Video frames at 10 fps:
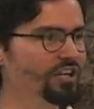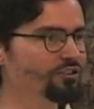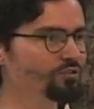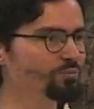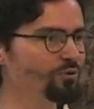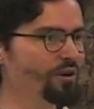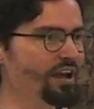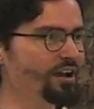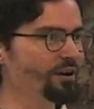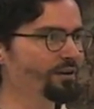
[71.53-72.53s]
his
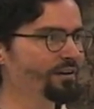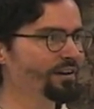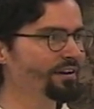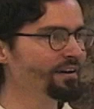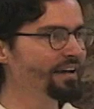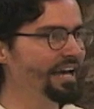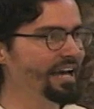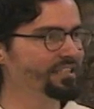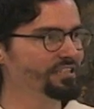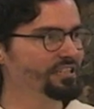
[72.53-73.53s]
prayer
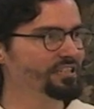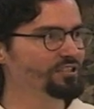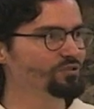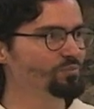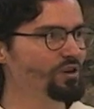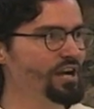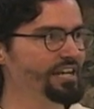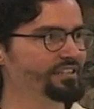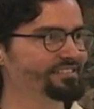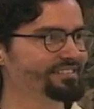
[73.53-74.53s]
and his
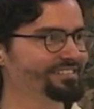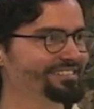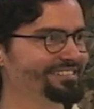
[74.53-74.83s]
praise.